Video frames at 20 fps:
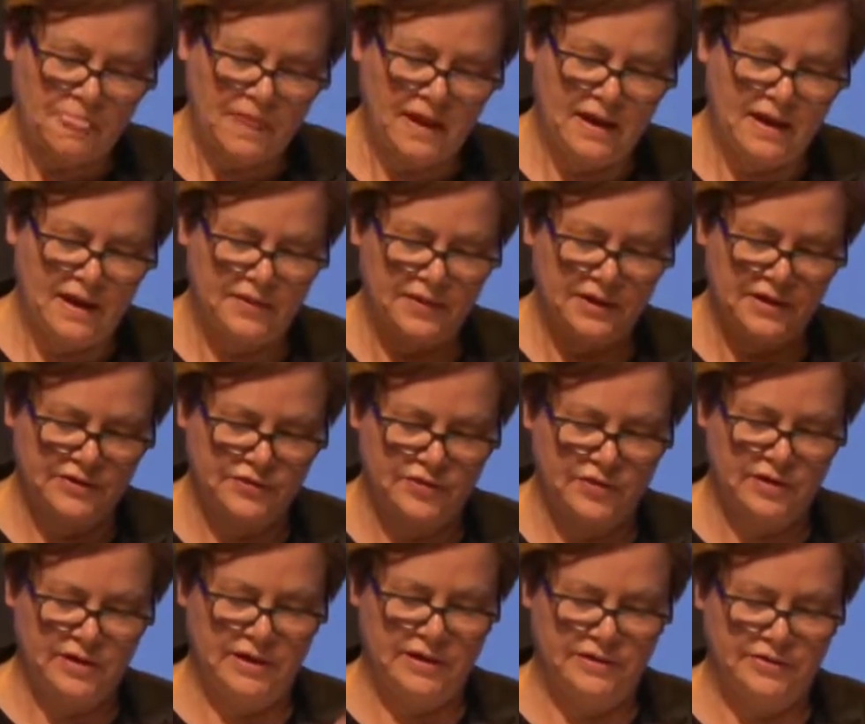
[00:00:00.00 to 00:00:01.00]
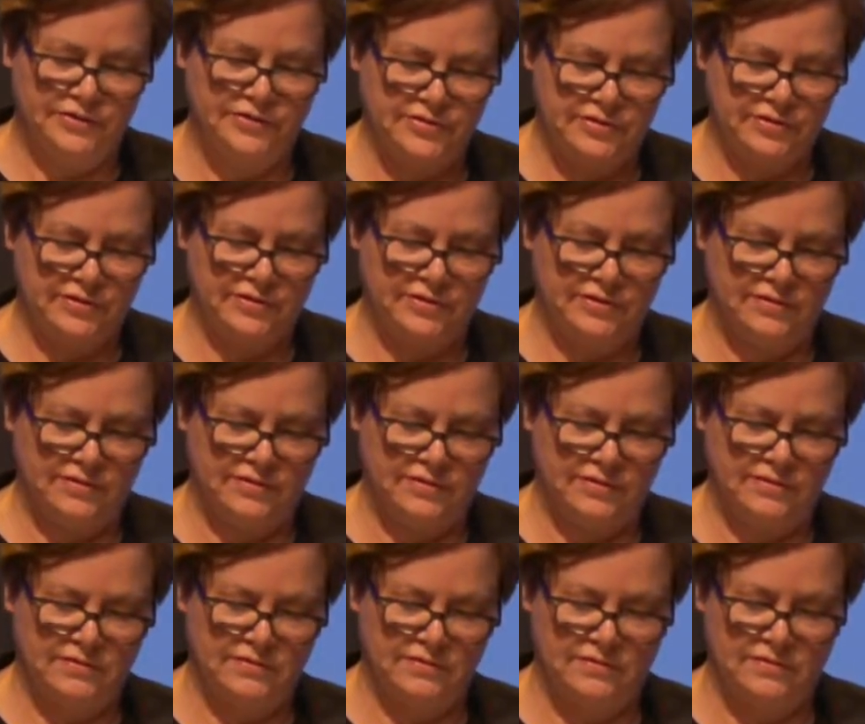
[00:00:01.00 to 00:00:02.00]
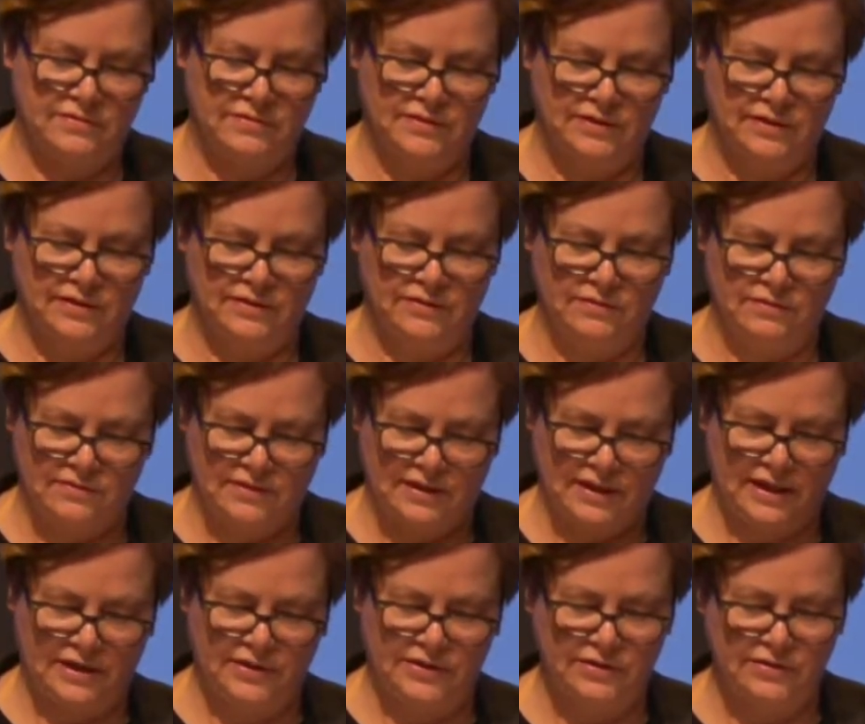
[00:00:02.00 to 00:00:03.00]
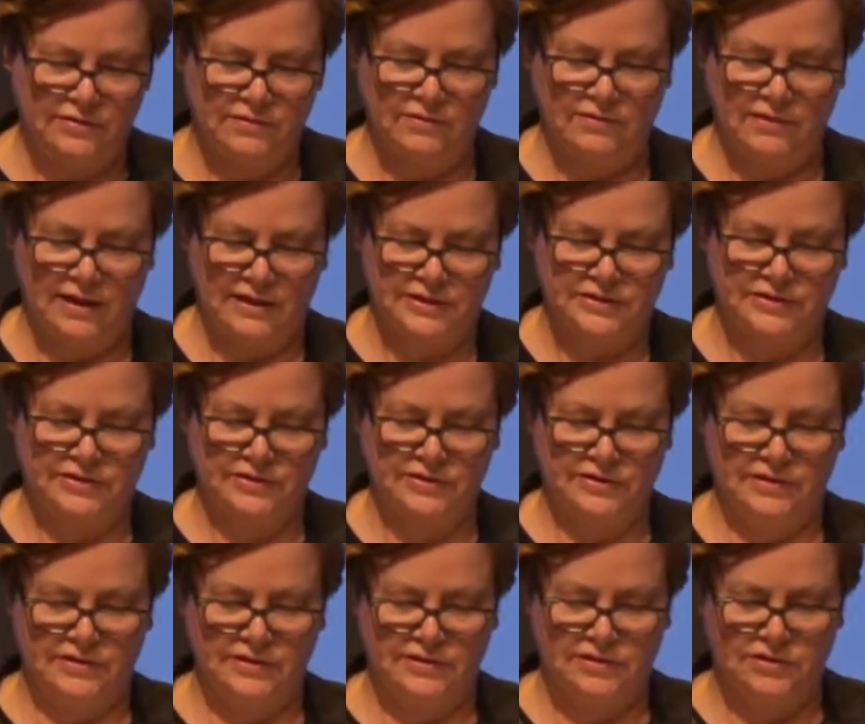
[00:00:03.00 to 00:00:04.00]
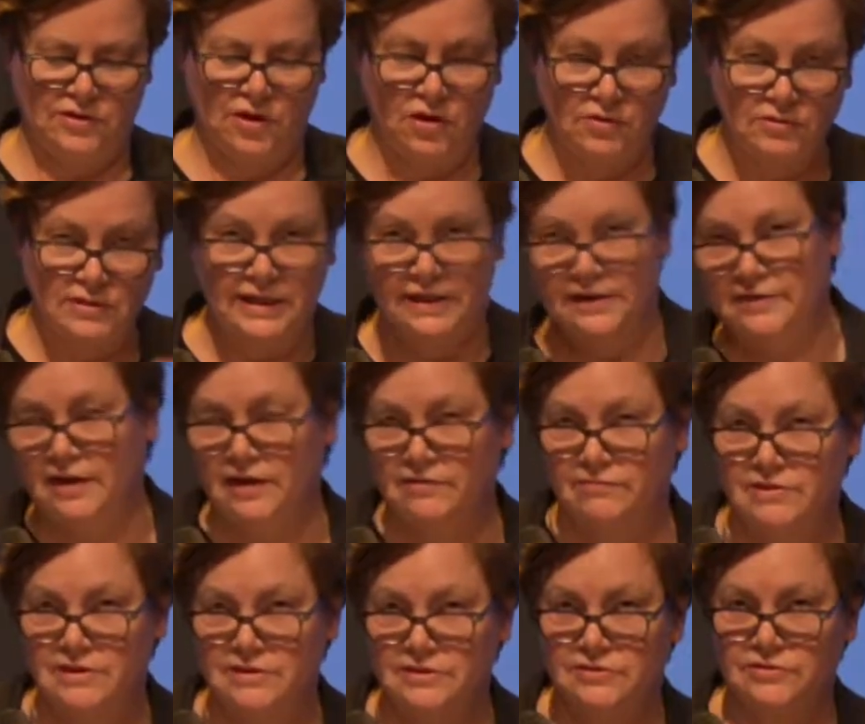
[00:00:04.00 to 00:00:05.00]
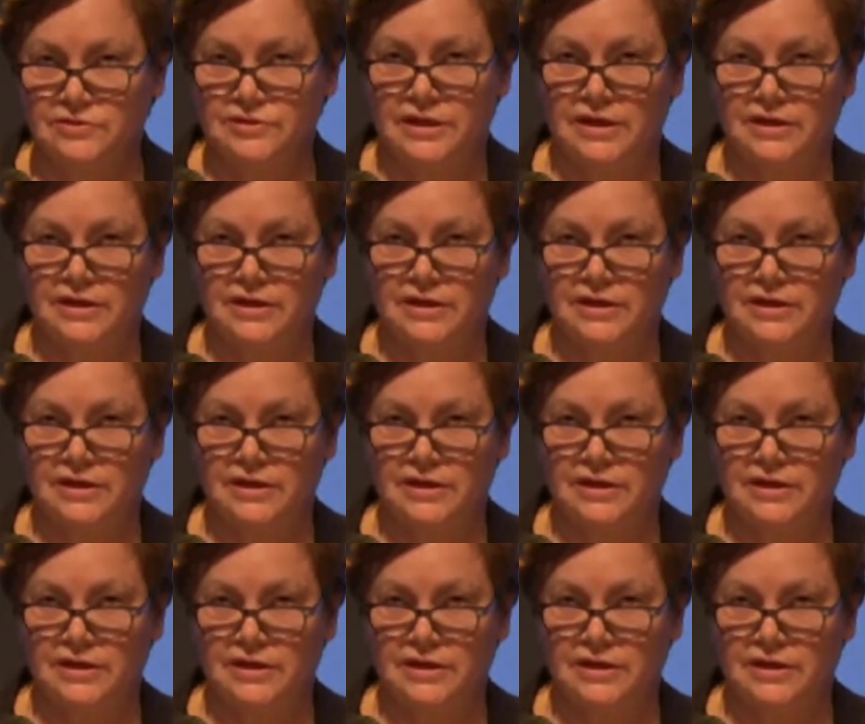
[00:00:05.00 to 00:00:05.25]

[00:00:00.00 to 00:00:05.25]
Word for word: and then trying to, you know, how do you actually collate that research?